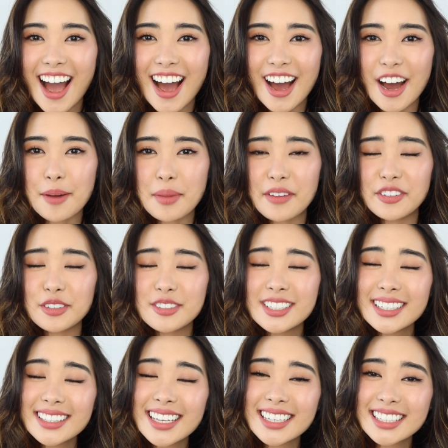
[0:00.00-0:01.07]
Um, if you
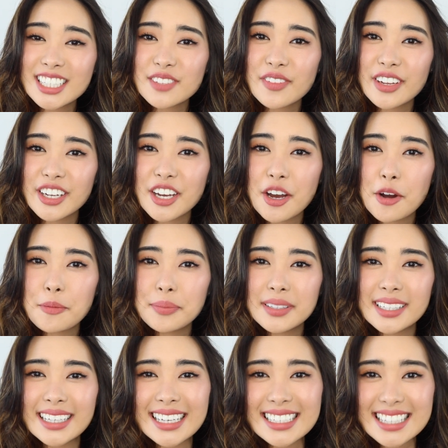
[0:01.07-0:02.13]
did like this video,
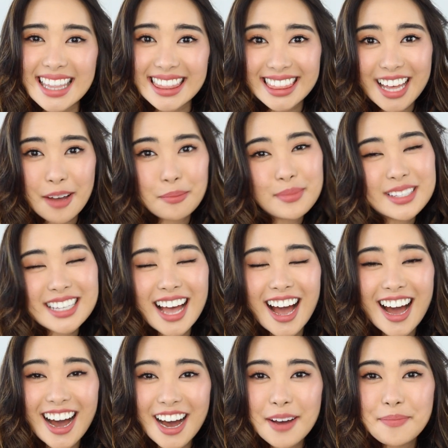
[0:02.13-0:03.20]
please thumbs
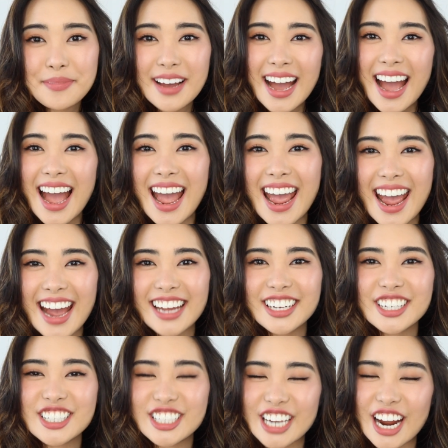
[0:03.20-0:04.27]
up
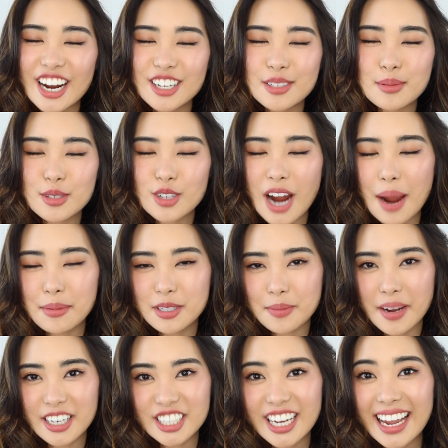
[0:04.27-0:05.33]
and share and subscribe to
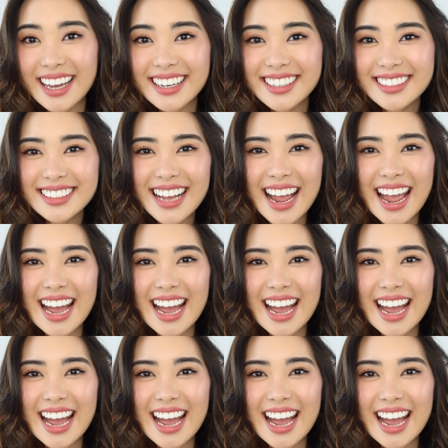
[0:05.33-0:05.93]
my channel.